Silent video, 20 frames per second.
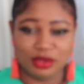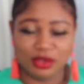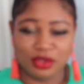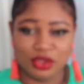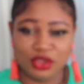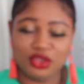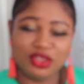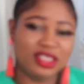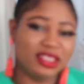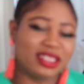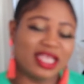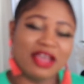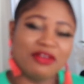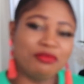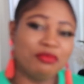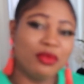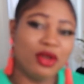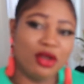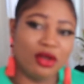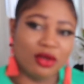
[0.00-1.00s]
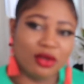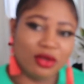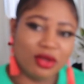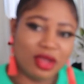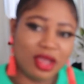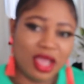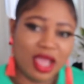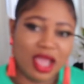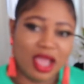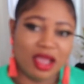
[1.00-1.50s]
You deserve more.
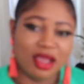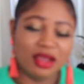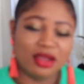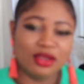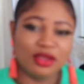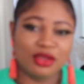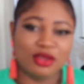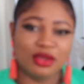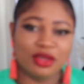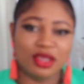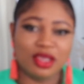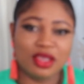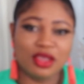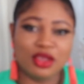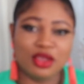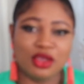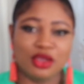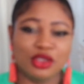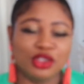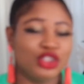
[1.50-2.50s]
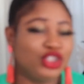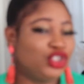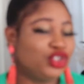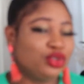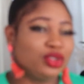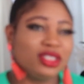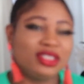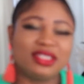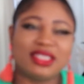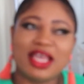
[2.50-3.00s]

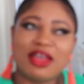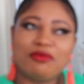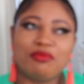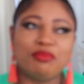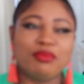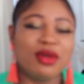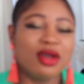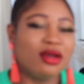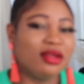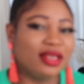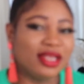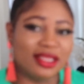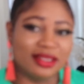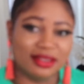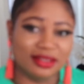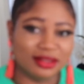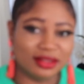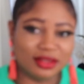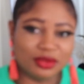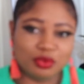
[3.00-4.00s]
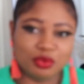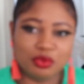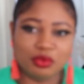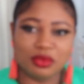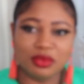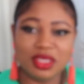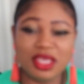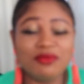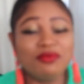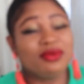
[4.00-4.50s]
You deserve more, ladies.
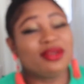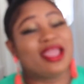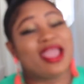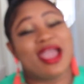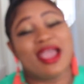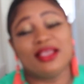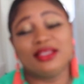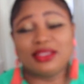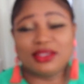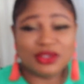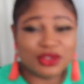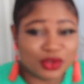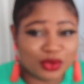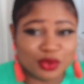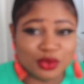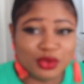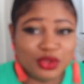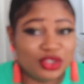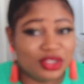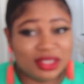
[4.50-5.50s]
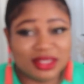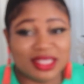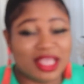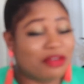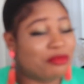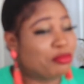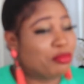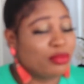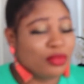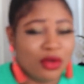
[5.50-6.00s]
Even guys too. You
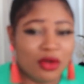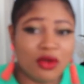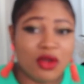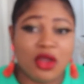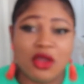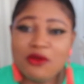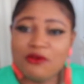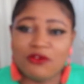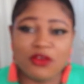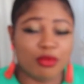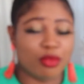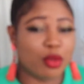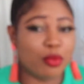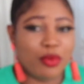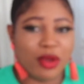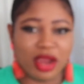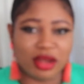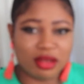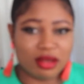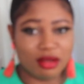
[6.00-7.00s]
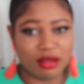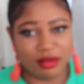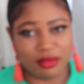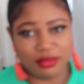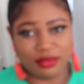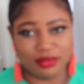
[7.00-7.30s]
deserve more from your partner.